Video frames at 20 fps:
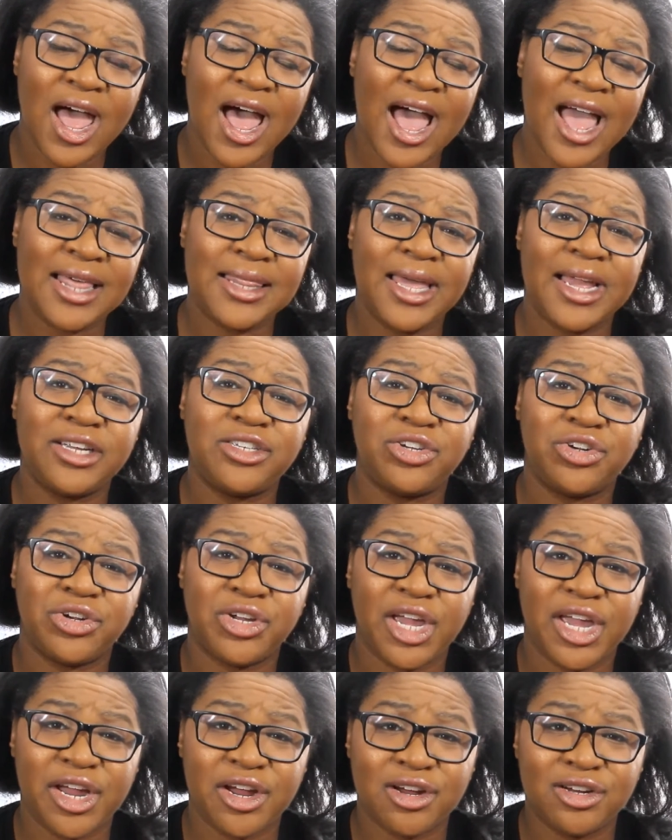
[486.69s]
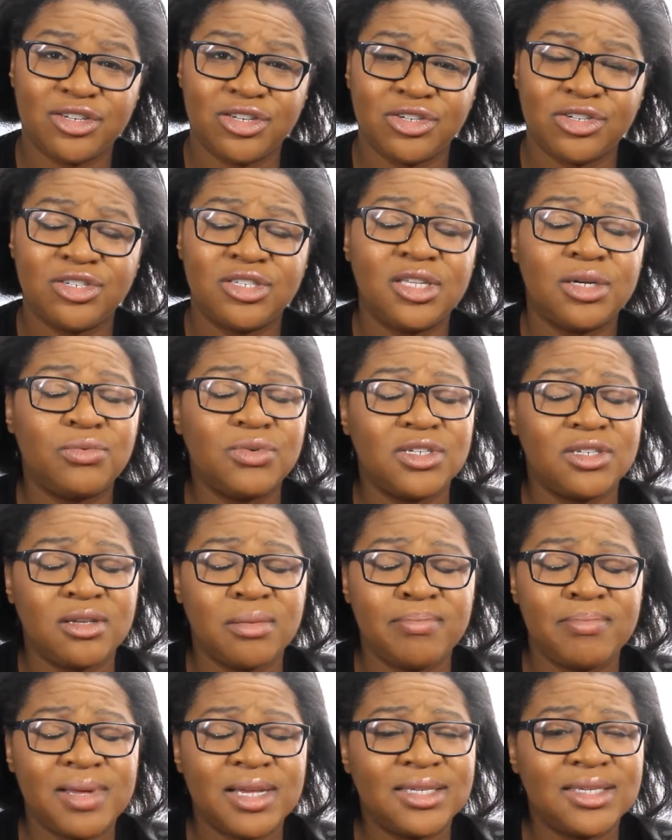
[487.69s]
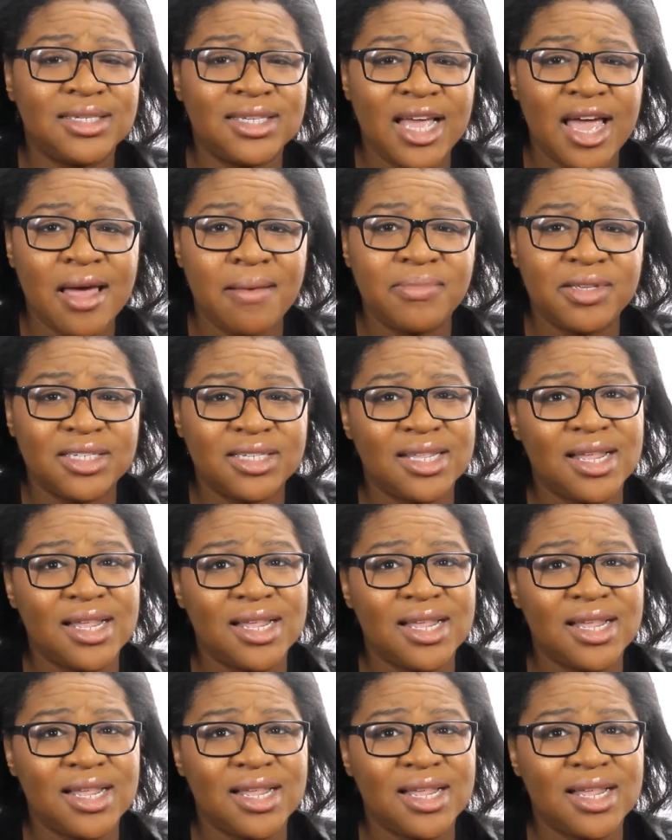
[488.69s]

I liked her characters. There were some missteps